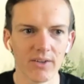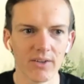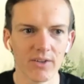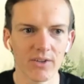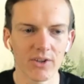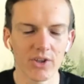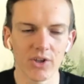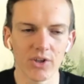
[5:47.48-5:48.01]

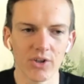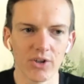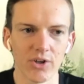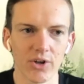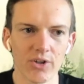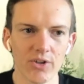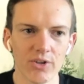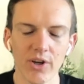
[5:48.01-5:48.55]
you, you
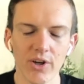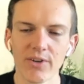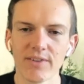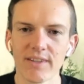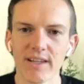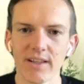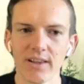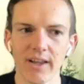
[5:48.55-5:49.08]
know, because you don't
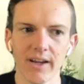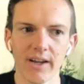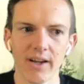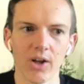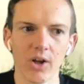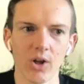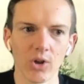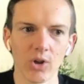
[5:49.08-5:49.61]
see like
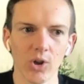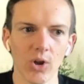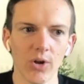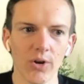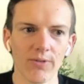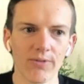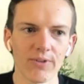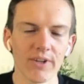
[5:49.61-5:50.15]
a
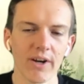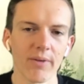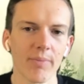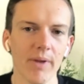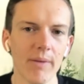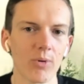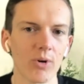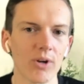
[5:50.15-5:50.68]
lot of young
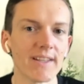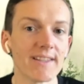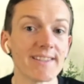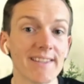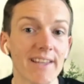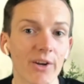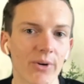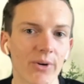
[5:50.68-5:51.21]
people
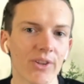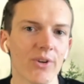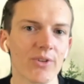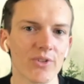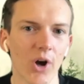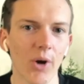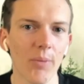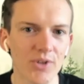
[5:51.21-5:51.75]
considering
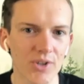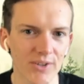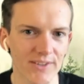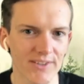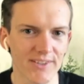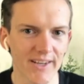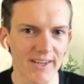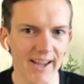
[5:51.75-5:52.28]
those
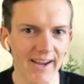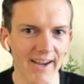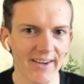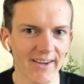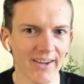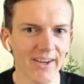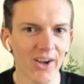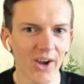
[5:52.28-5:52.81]
options today
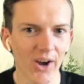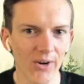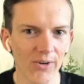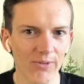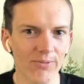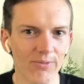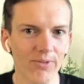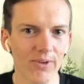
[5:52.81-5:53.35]

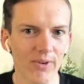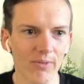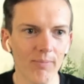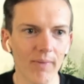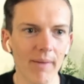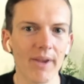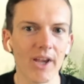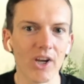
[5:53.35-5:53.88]
of
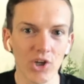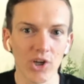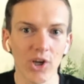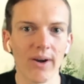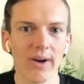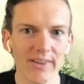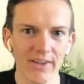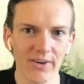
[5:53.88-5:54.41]
maybe I should go
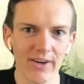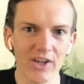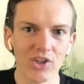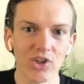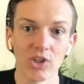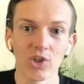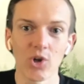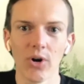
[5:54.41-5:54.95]
out there and
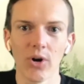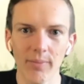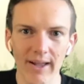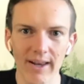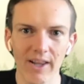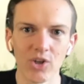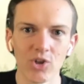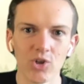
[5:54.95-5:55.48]
actually talk
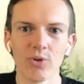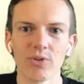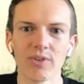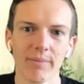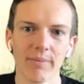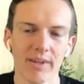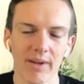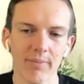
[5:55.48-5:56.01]
about it and do
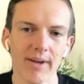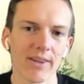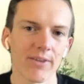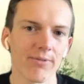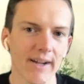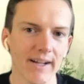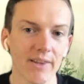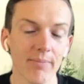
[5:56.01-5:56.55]
something about the
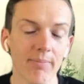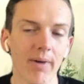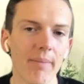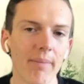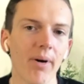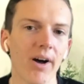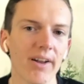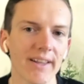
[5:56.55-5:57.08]
fact that my
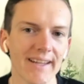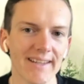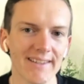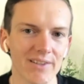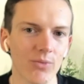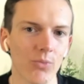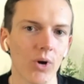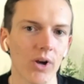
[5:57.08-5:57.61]
party
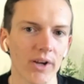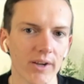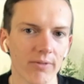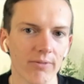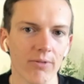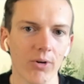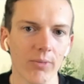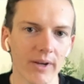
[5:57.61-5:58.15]
isn't
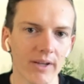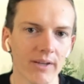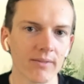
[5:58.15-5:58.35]
working for me.